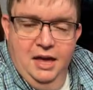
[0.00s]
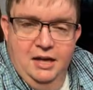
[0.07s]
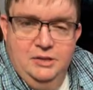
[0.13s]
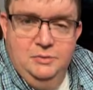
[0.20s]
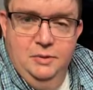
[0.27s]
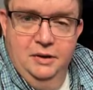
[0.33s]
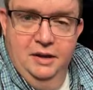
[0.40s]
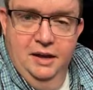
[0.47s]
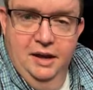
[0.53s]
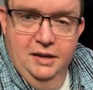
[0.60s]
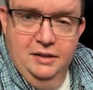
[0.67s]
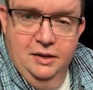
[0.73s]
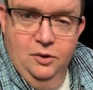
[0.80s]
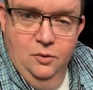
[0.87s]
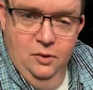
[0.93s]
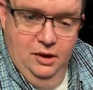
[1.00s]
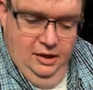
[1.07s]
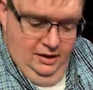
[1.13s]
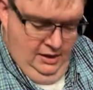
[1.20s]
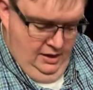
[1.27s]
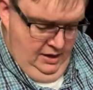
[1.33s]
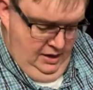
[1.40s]
It's been a hectic
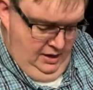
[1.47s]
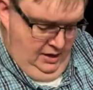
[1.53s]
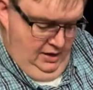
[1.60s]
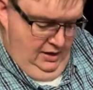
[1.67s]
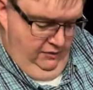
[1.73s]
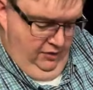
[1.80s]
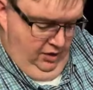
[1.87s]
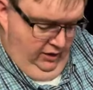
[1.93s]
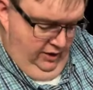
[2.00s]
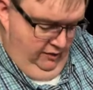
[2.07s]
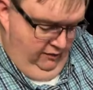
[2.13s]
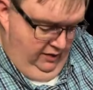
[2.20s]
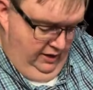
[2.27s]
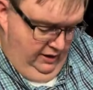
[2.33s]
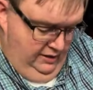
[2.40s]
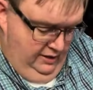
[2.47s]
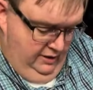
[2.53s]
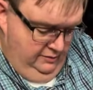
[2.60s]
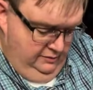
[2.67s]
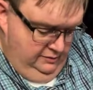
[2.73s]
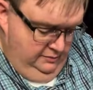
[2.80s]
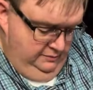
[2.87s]
week. Have y'all ever had
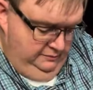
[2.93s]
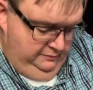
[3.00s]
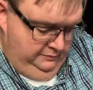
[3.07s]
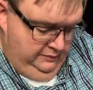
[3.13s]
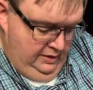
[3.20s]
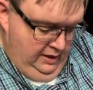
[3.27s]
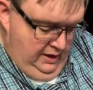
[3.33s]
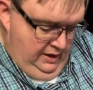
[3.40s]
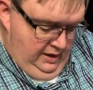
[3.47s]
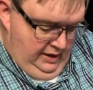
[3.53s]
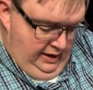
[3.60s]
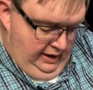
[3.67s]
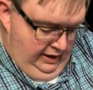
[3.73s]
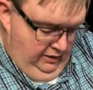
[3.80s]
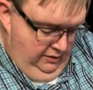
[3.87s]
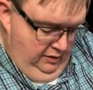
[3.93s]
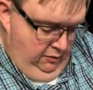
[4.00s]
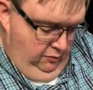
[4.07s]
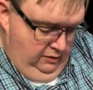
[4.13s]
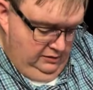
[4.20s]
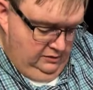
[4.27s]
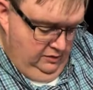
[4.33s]
those? I don't
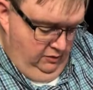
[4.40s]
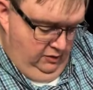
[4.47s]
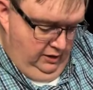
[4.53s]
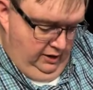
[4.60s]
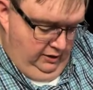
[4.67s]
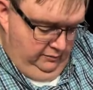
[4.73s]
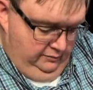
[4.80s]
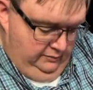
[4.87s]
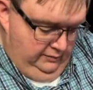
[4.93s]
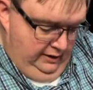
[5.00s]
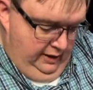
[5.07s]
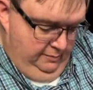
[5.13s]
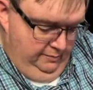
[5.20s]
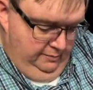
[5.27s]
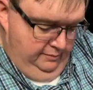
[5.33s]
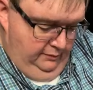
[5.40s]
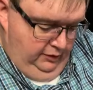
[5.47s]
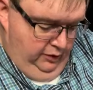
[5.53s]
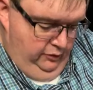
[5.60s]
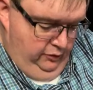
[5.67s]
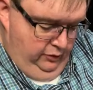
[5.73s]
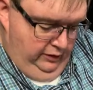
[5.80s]
know what's going on. That
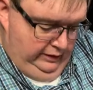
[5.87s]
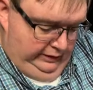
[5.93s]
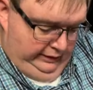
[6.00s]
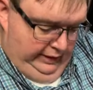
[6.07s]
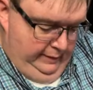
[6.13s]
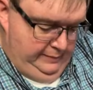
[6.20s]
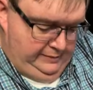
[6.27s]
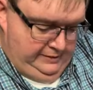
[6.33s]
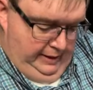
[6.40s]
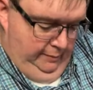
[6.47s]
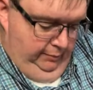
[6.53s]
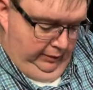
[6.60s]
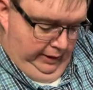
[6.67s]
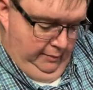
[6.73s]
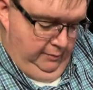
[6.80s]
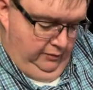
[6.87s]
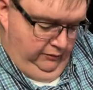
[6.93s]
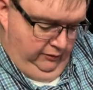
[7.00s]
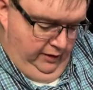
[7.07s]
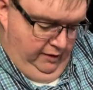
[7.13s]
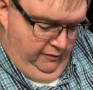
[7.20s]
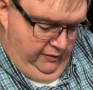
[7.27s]
lunar eclipse, I'm blaming
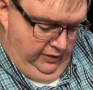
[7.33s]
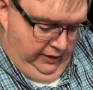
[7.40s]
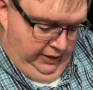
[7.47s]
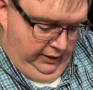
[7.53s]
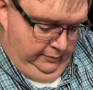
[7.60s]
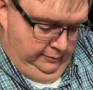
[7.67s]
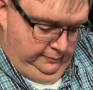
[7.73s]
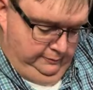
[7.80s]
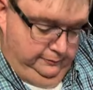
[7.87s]
for everything.